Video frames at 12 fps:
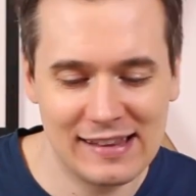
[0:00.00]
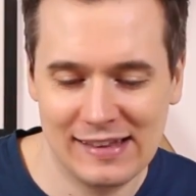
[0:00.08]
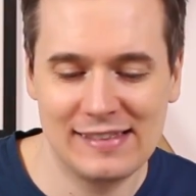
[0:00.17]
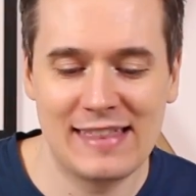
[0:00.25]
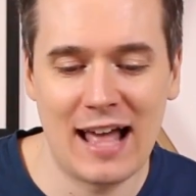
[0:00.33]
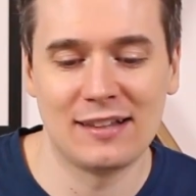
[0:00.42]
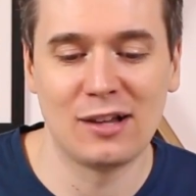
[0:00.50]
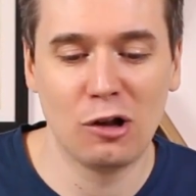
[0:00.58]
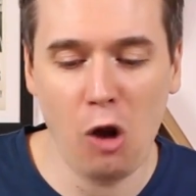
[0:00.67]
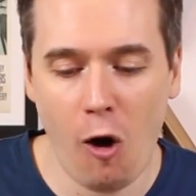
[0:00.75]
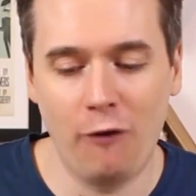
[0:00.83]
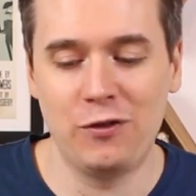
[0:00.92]
that's a
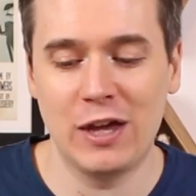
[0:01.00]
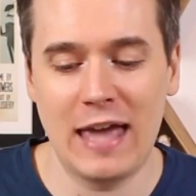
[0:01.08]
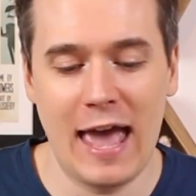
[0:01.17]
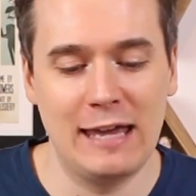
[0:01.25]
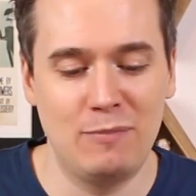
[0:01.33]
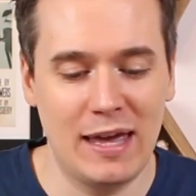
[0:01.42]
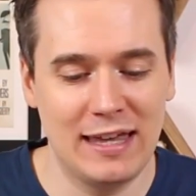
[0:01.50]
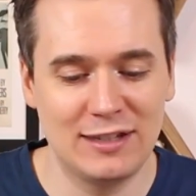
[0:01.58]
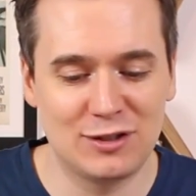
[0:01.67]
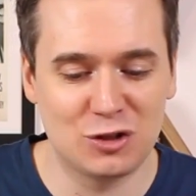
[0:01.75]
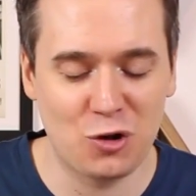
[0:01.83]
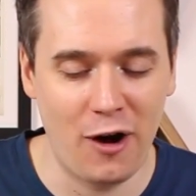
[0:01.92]
lot of the game,
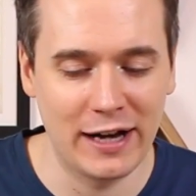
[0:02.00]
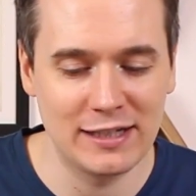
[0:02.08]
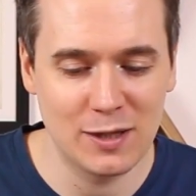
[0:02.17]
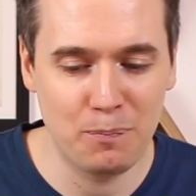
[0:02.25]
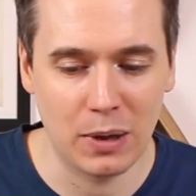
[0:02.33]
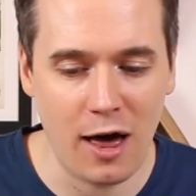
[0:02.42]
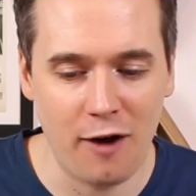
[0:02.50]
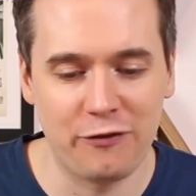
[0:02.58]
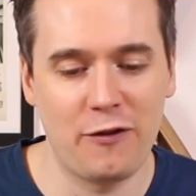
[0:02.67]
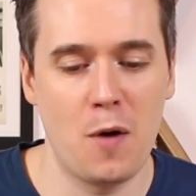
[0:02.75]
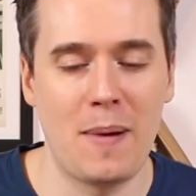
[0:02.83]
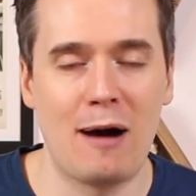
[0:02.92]
is trying to
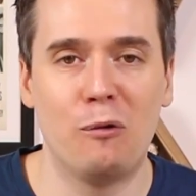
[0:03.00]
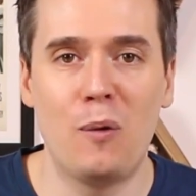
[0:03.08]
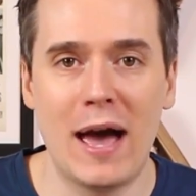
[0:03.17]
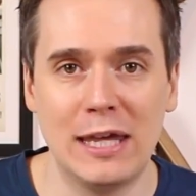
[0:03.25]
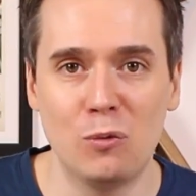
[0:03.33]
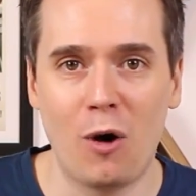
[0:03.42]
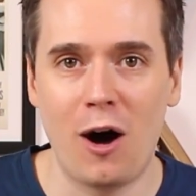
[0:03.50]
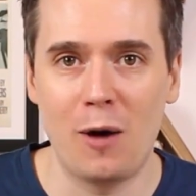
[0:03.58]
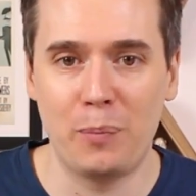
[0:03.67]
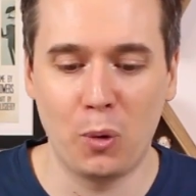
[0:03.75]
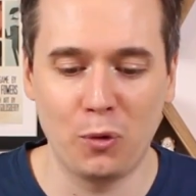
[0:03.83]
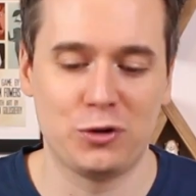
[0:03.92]
bluff about where you are,
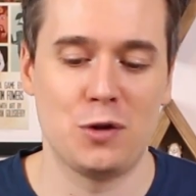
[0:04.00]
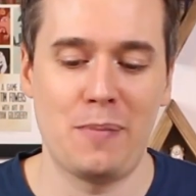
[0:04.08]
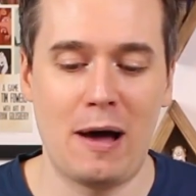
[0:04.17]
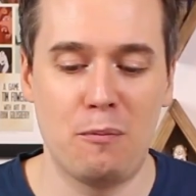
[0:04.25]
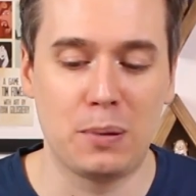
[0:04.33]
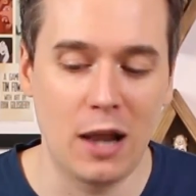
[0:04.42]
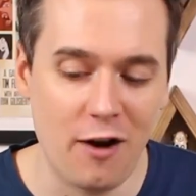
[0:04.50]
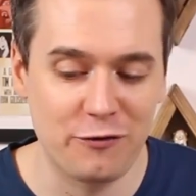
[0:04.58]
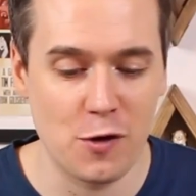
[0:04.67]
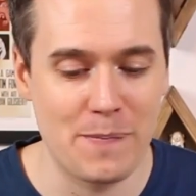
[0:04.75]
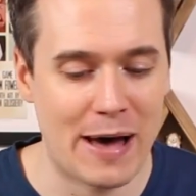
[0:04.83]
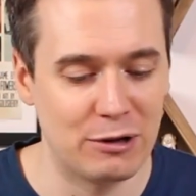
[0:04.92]
but also bluff
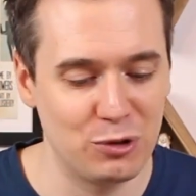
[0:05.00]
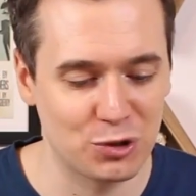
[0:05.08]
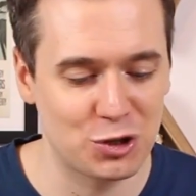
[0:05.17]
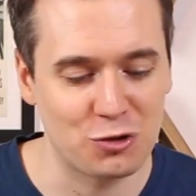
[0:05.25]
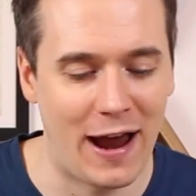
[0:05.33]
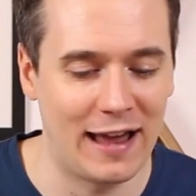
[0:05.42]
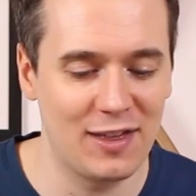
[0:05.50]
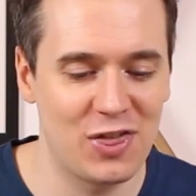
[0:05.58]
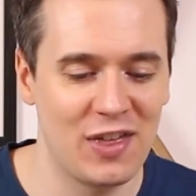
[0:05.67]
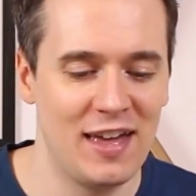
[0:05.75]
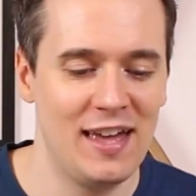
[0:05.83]
about your strength,